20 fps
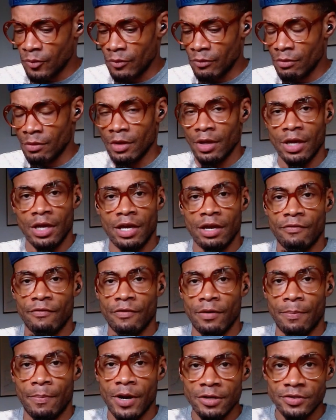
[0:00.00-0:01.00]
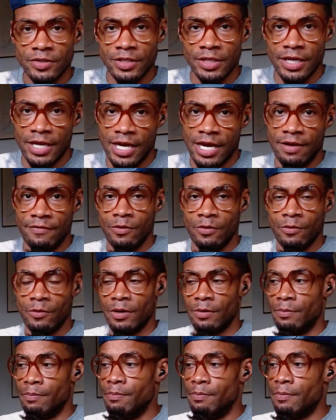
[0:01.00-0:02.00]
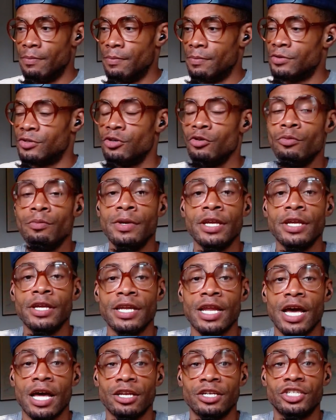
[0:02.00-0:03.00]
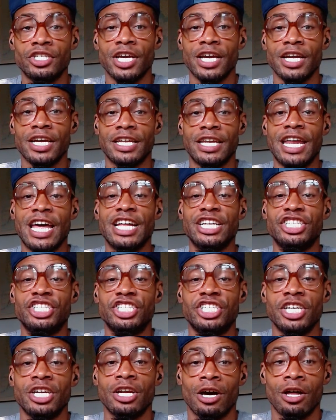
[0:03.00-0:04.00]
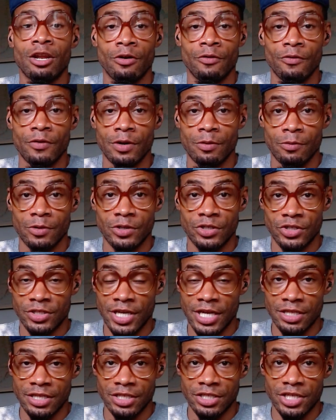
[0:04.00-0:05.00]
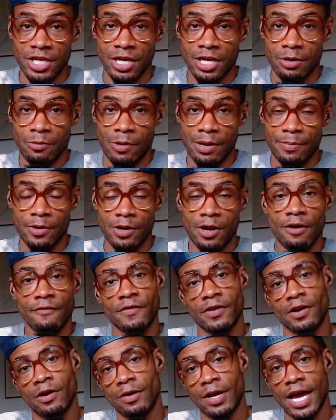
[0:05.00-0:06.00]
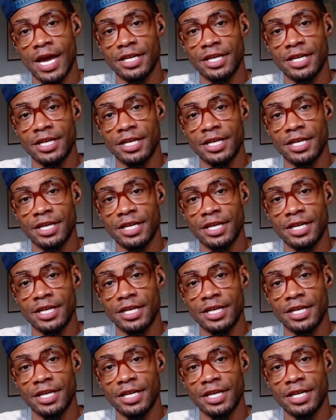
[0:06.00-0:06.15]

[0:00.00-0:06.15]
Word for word: if a person gave you a two million dollar check and it had shit all over it, would you take the check, wipe it off, and go cash it?